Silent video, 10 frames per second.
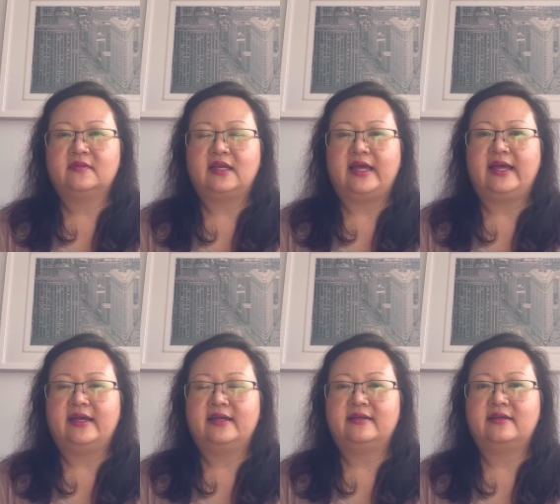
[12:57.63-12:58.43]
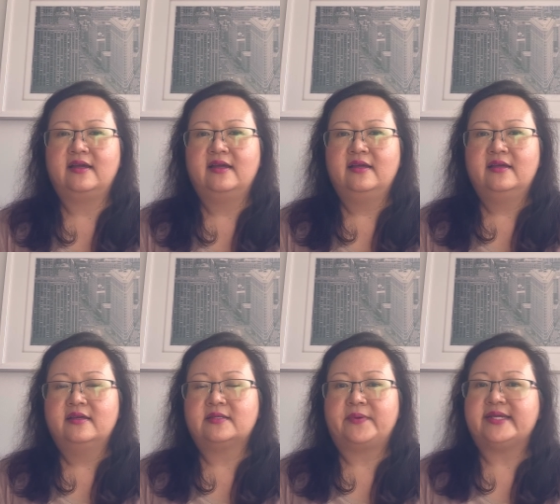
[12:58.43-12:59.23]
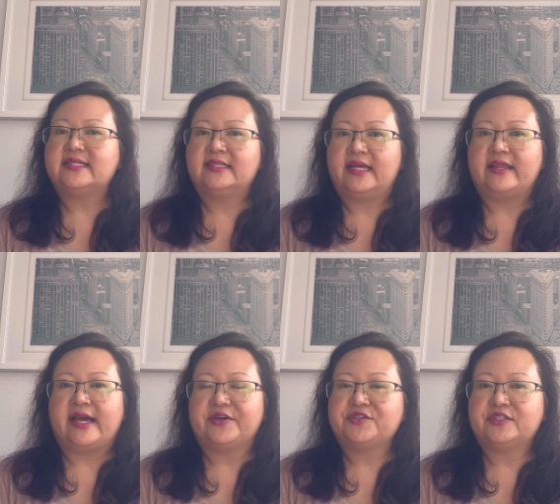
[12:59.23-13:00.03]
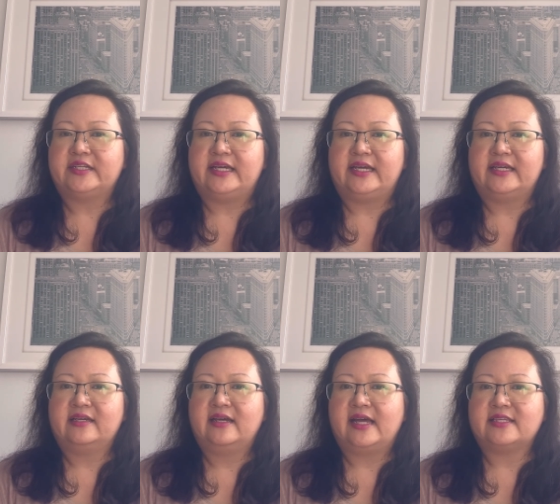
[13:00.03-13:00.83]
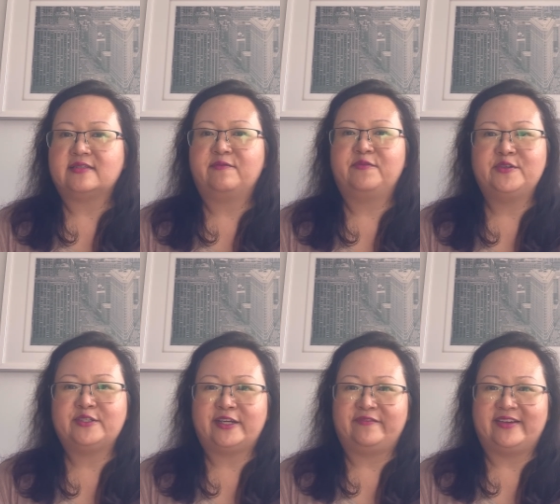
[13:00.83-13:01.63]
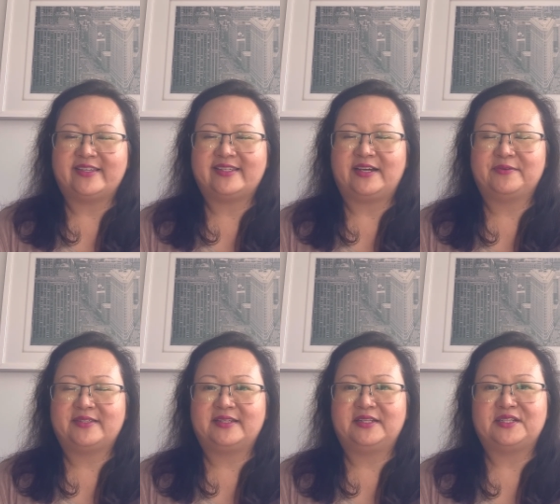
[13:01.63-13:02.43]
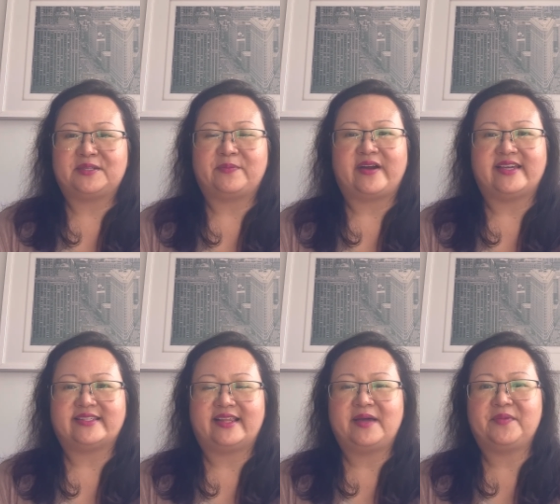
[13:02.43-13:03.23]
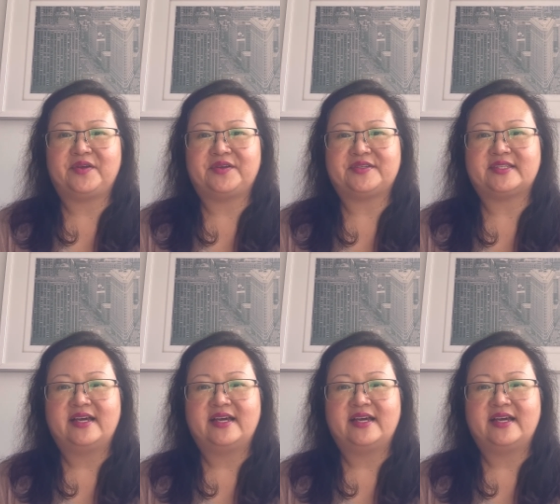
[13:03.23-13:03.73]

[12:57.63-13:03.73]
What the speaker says: and surprisingly they actually had some food to give us. I was a little surprised at that, because